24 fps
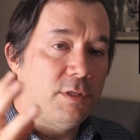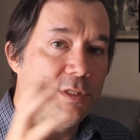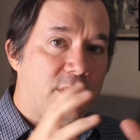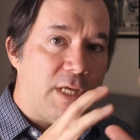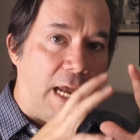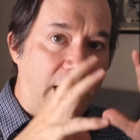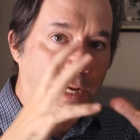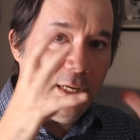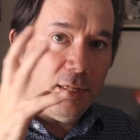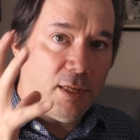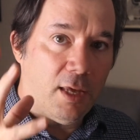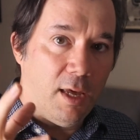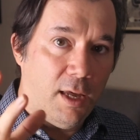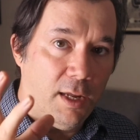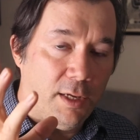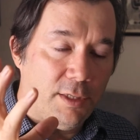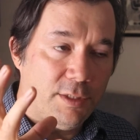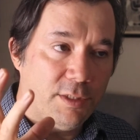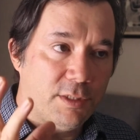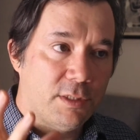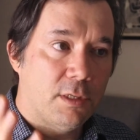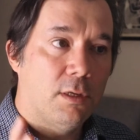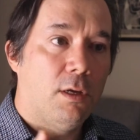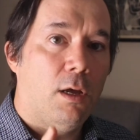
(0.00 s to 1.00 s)

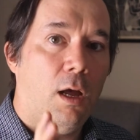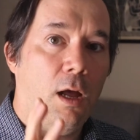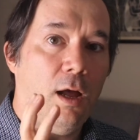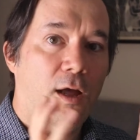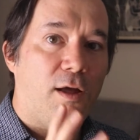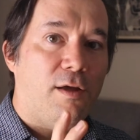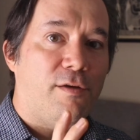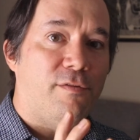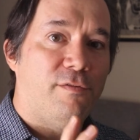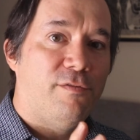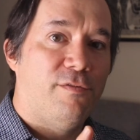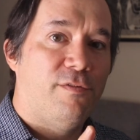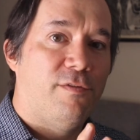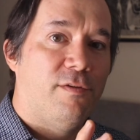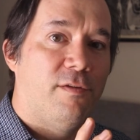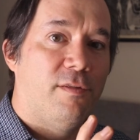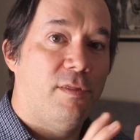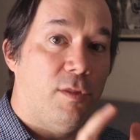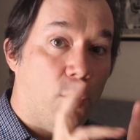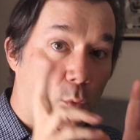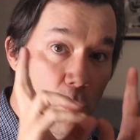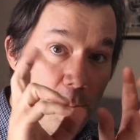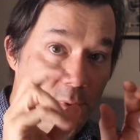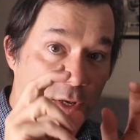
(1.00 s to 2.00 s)
zeitgeist of
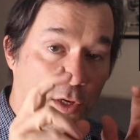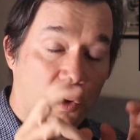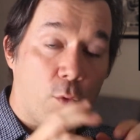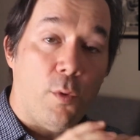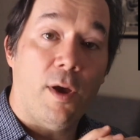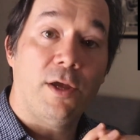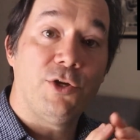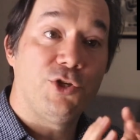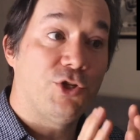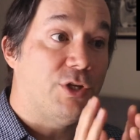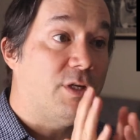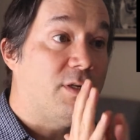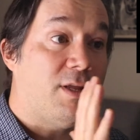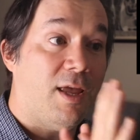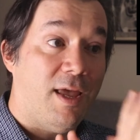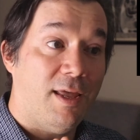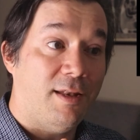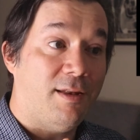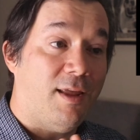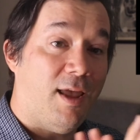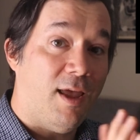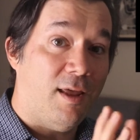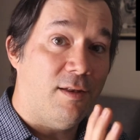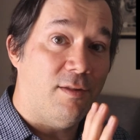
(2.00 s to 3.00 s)
the women question
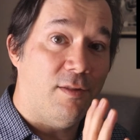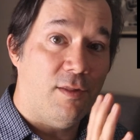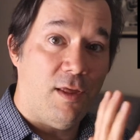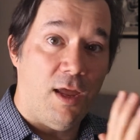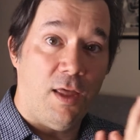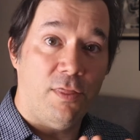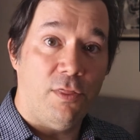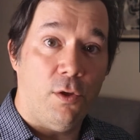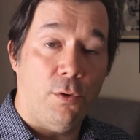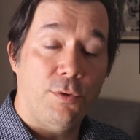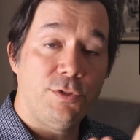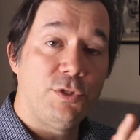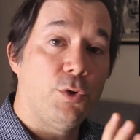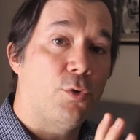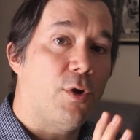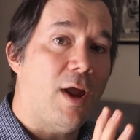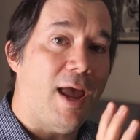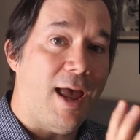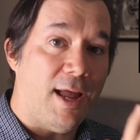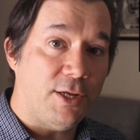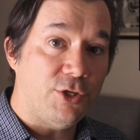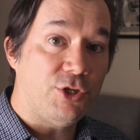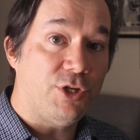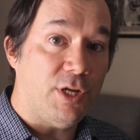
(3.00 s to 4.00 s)
and those who are
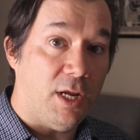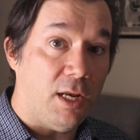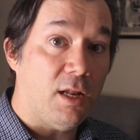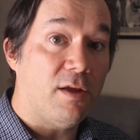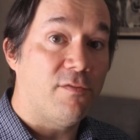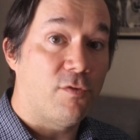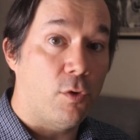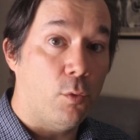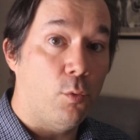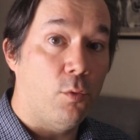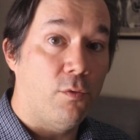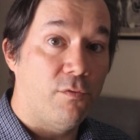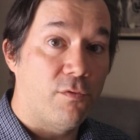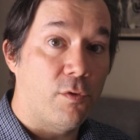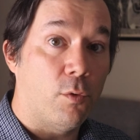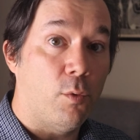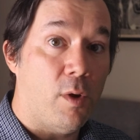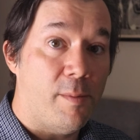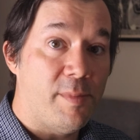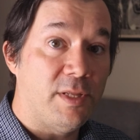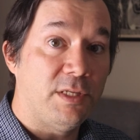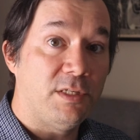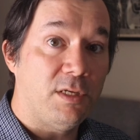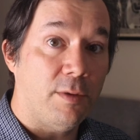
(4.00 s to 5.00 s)
agitating for
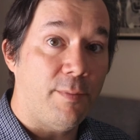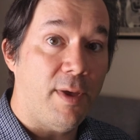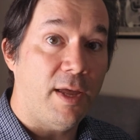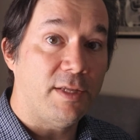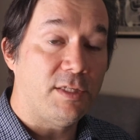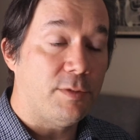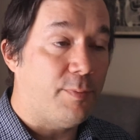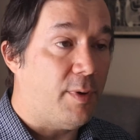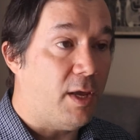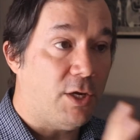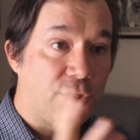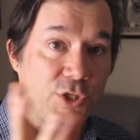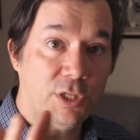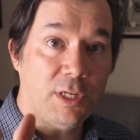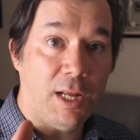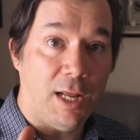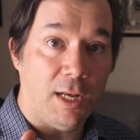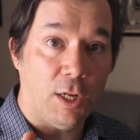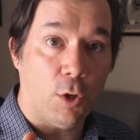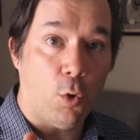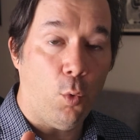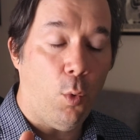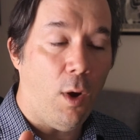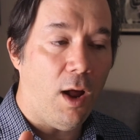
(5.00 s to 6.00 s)
women's emancipation
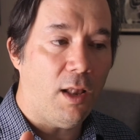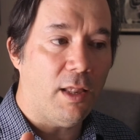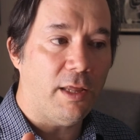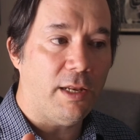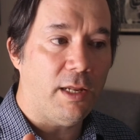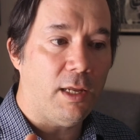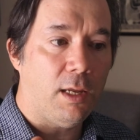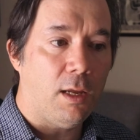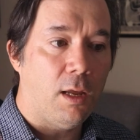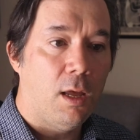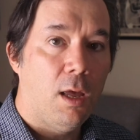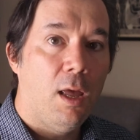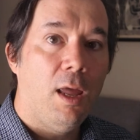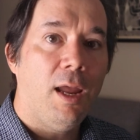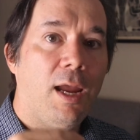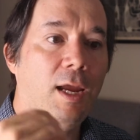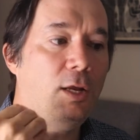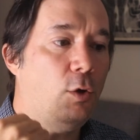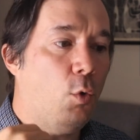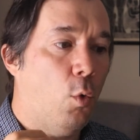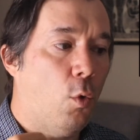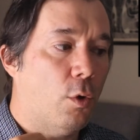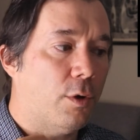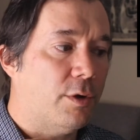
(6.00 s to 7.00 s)
and equality
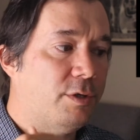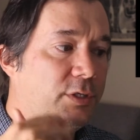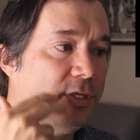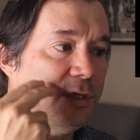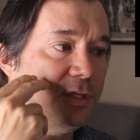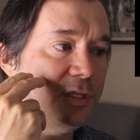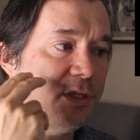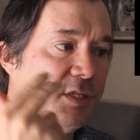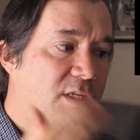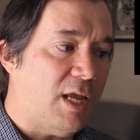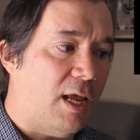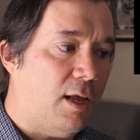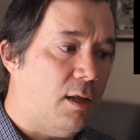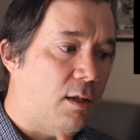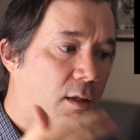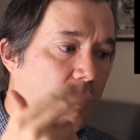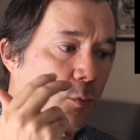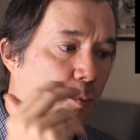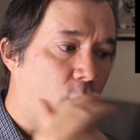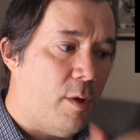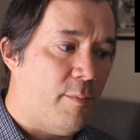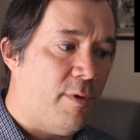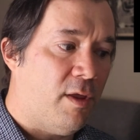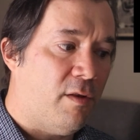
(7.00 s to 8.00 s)
in order to
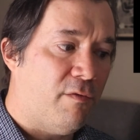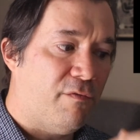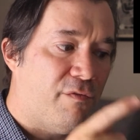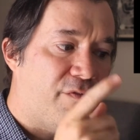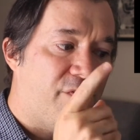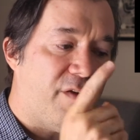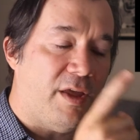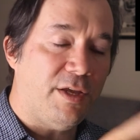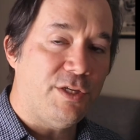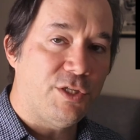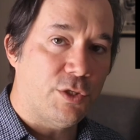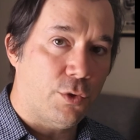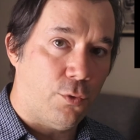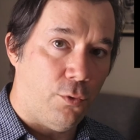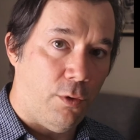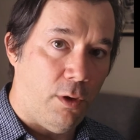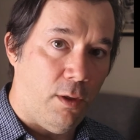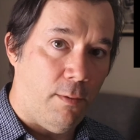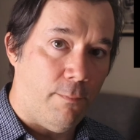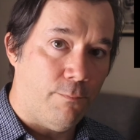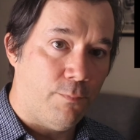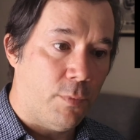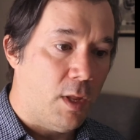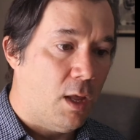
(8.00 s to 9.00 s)
sell women face
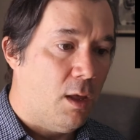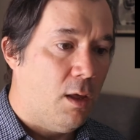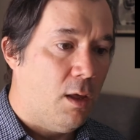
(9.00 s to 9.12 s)
cream